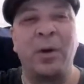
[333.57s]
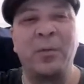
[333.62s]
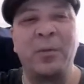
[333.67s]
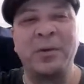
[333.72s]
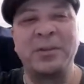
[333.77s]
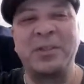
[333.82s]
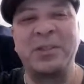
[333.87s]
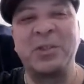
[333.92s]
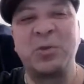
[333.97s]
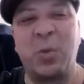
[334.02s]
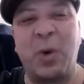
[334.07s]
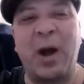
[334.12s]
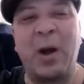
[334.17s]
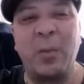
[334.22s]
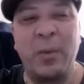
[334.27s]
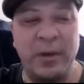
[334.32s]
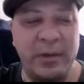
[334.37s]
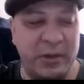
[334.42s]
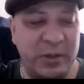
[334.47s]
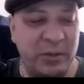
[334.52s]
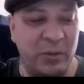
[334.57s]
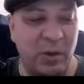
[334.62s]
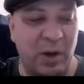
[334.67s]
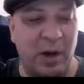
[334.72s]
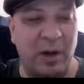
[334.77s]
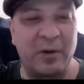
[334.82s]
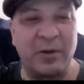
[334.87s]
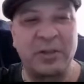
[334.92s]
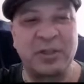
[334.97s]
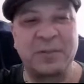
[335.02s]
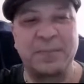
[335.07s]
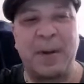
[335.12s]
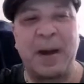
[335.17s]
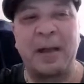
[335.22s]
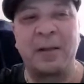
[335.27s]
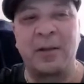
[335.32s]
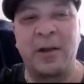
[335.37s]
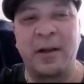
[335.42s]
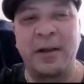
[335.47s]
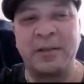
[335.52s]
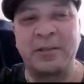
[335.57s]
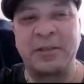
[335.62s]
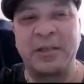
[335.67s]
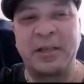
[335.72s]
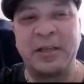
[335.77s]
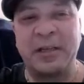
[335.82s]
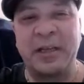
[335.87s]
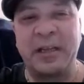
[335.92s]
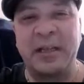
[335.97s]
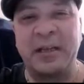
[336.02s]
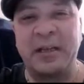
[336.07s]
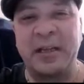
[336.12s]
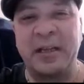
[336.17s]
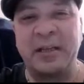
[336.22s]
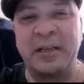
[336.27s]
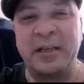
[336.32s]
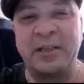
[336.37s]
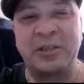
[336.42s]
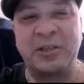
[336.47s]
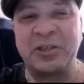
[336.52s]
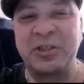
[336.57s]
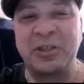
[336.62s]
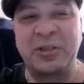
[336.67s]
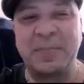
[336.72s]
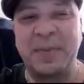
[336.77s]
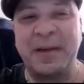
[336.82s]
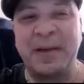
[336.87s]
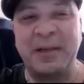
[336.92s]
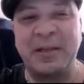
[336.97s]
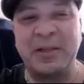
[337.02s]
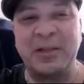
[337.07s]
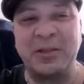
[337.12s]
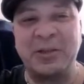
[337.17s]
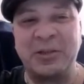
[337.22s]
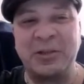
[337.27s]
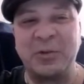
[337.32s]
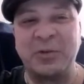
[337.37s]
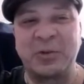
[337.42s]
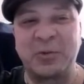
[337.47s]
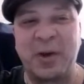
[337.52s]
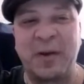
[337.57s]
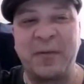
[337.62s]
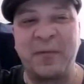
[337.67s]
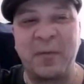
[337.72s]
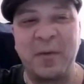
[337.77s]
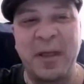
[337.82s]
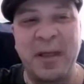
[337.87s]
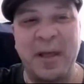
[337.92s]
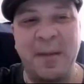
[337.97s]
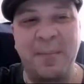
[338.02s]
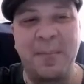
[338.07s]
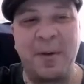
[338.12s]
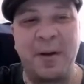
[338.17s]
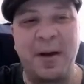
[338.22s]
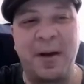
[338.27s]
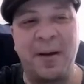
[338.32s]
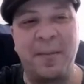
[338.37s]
One of the reasons why we do artist spotlights, and this is just being shooting straight from the hip.